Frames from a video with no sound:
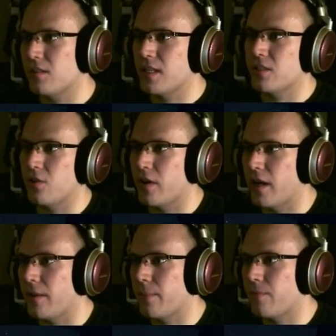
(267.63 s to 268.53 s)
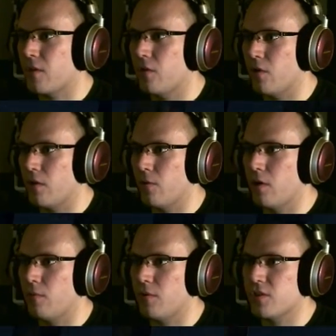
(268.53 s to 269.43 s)
That's okay. We're, we're
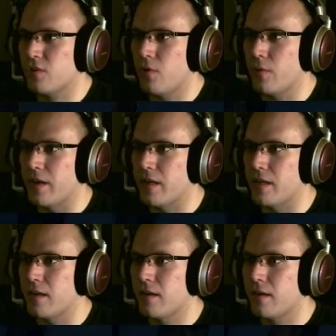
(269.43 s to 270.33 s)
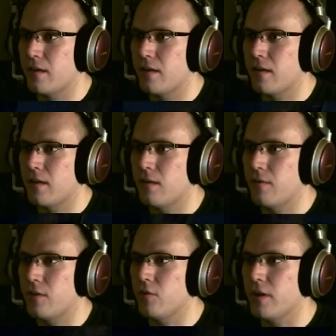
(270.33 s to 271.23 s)
almost to what we need.
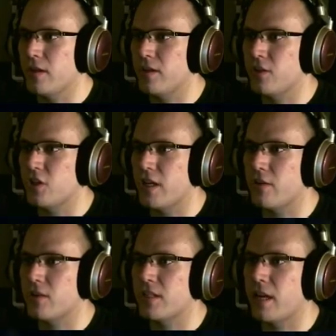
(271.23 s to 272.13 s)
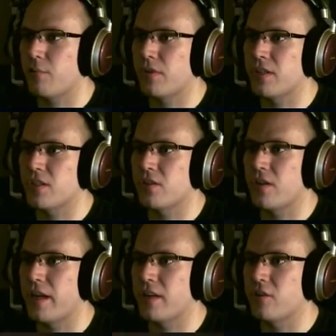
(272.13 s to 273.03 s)
You can initiate your attack, please, so that
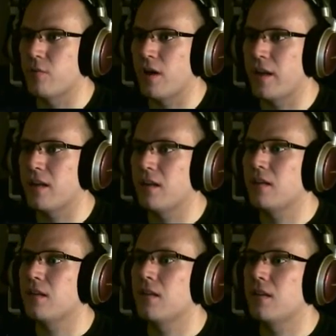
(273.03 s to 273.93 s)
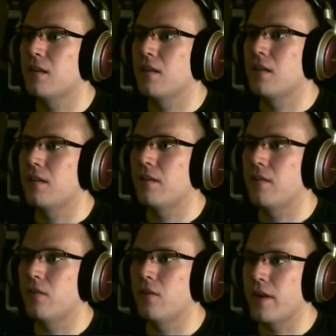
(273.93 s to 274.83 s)
I can do mine.
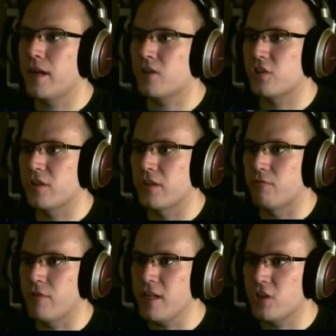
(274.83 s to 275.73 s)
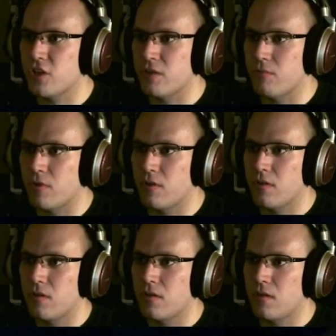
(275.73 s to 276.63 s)
Oh, it actually reached him.
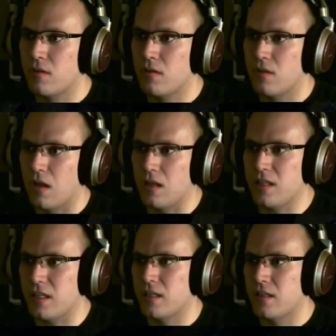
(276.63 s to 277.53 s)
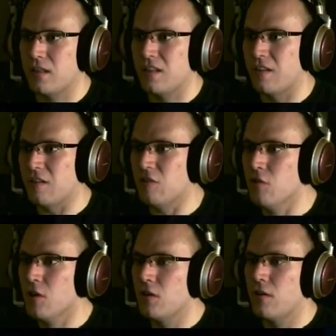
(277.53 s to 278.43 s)
Eh.
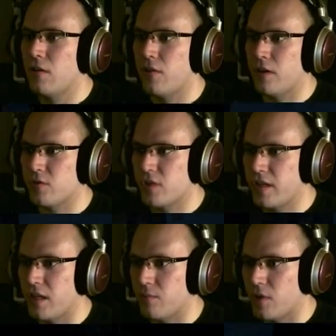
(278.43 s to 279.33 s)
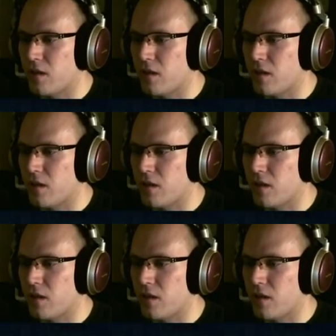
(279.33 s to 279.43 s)
Ooh, thought he was going to hit me.